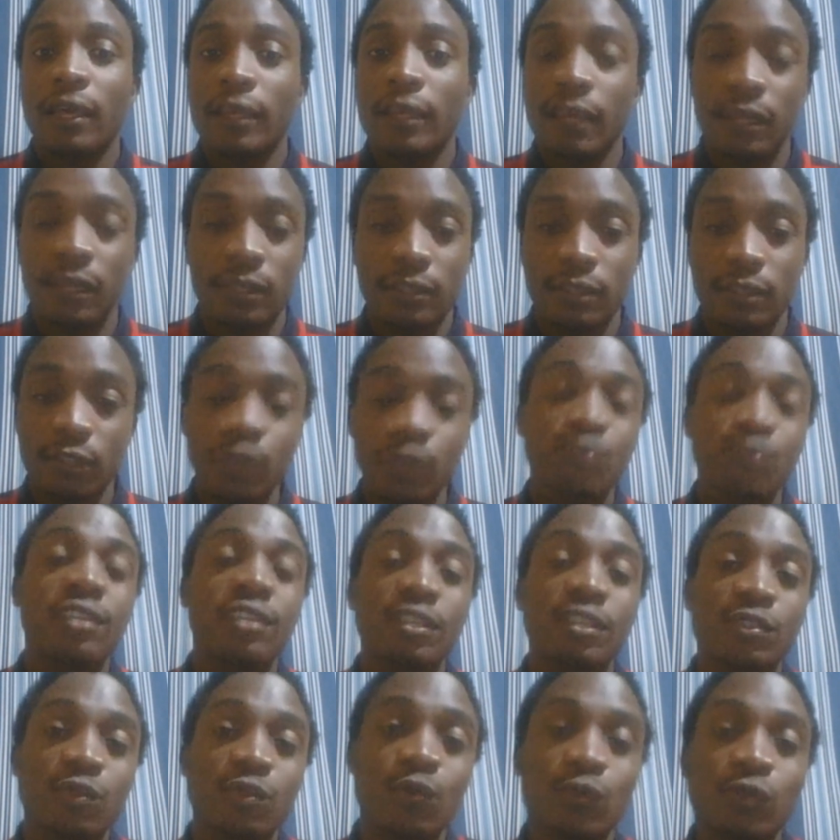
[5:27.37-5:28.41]
yeah, it was
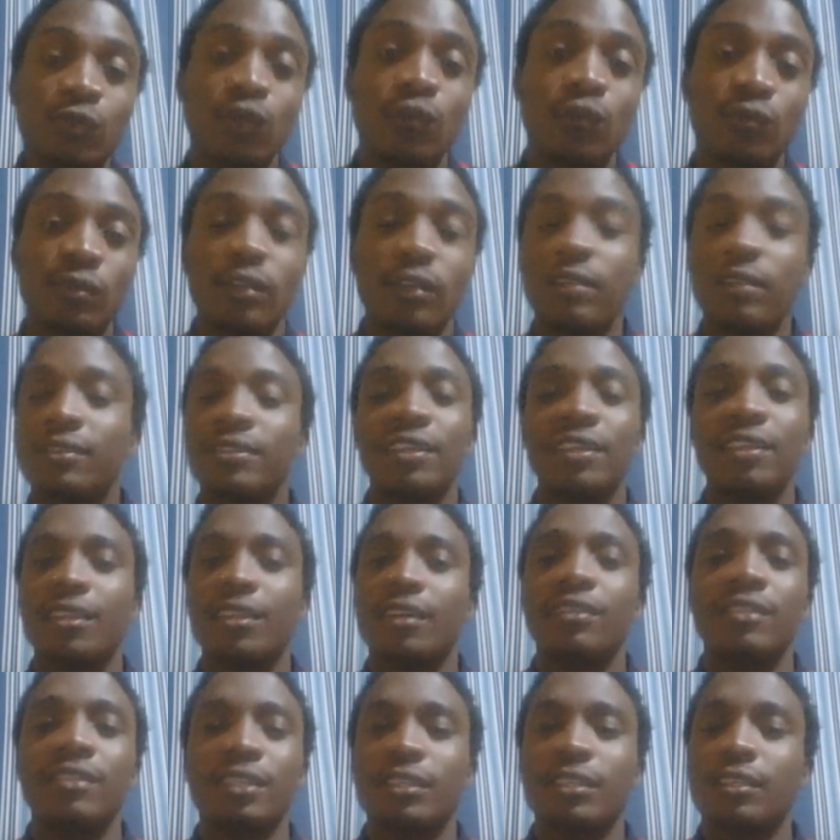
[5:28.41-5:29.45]
nice knowing you. Just say
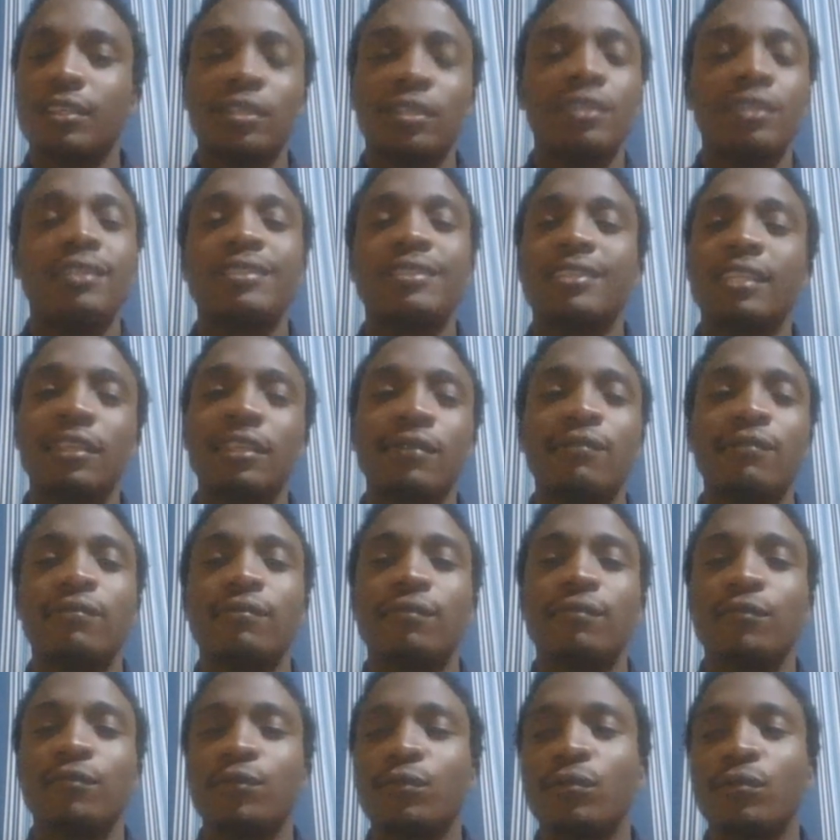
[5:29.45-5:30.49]
that and just leave,
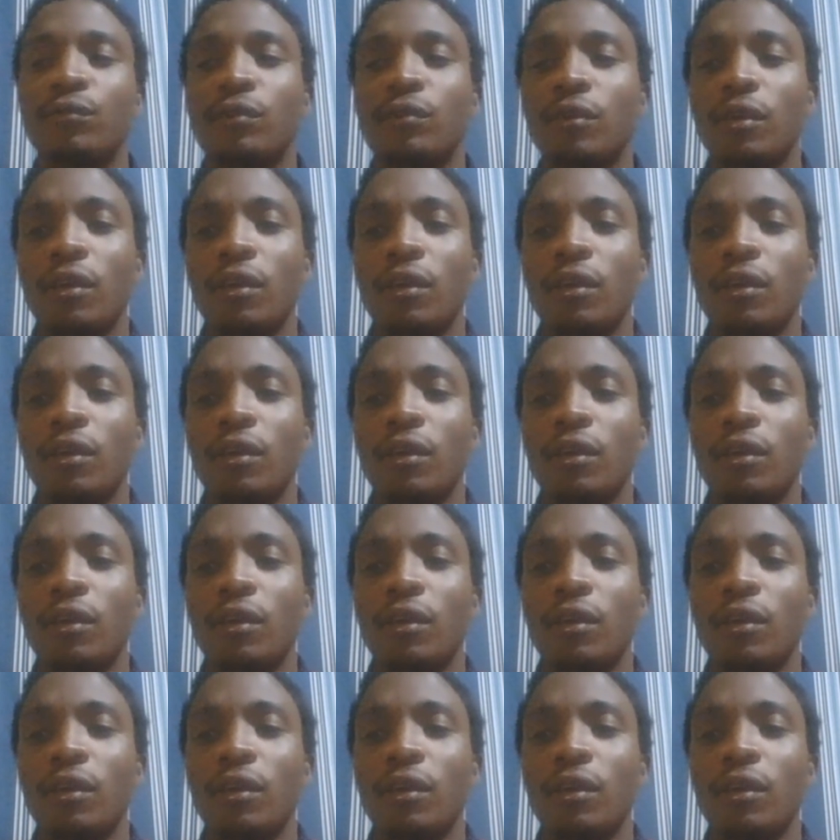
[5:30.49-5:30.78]
you know,